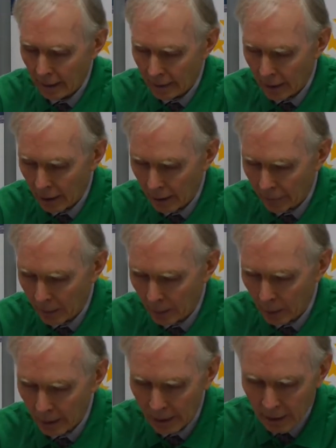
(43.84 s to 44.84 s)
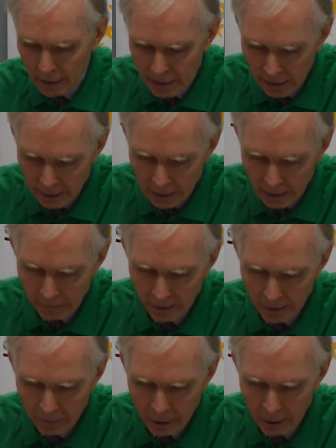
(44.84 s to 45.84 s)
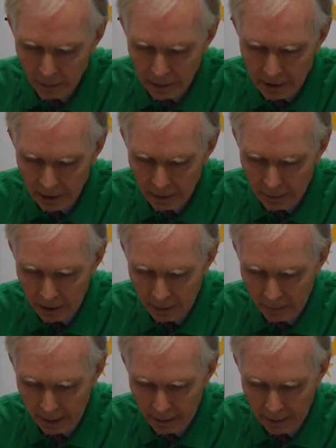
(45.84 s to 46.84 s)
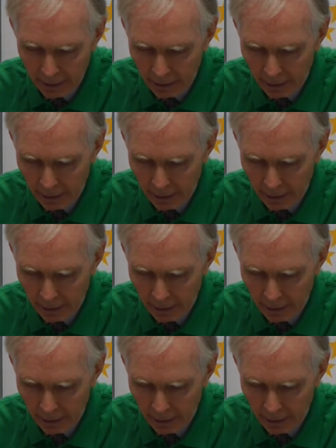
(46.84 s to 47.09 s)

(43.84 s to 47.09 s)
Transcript: Now, if I pull it out, say, to the 5 cubic centimetre mark,